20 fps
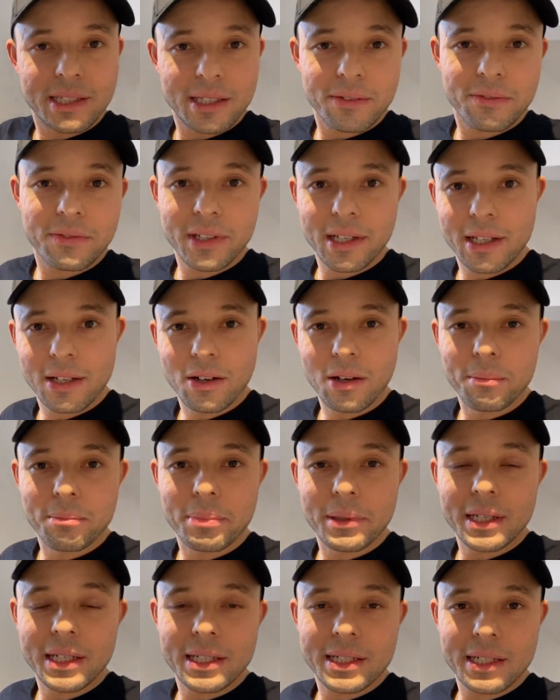civic
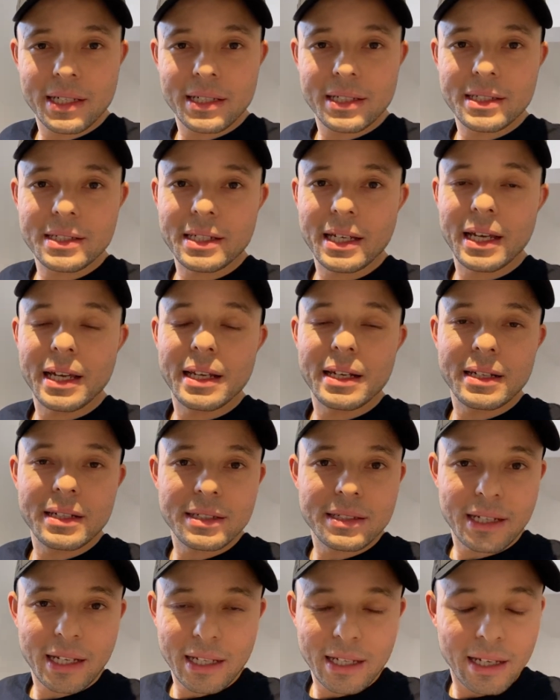completed
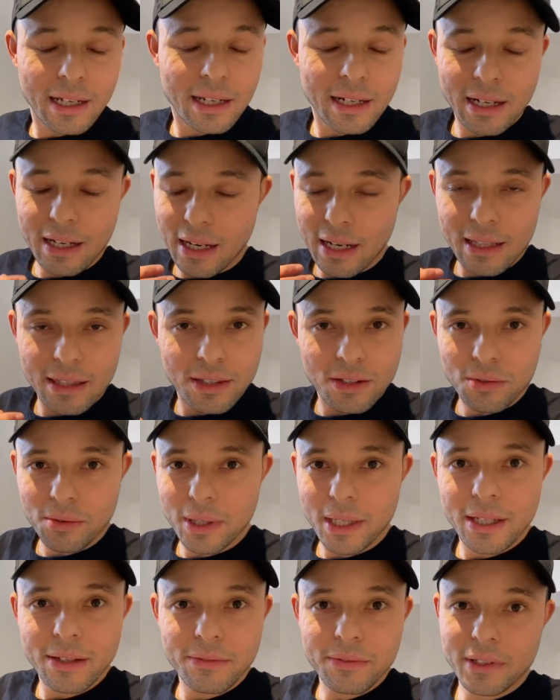and i can run
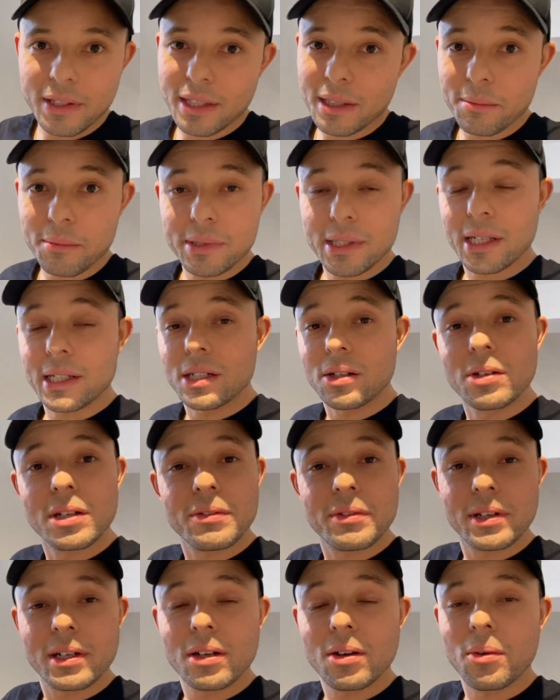through everything because i don't
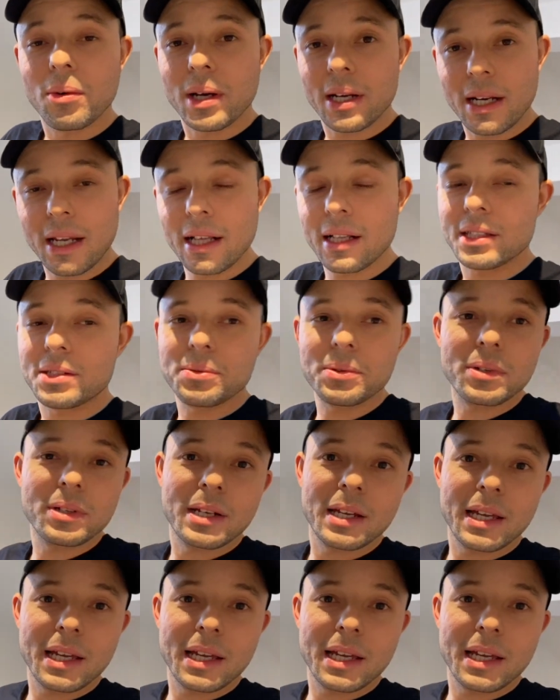even know what else we're going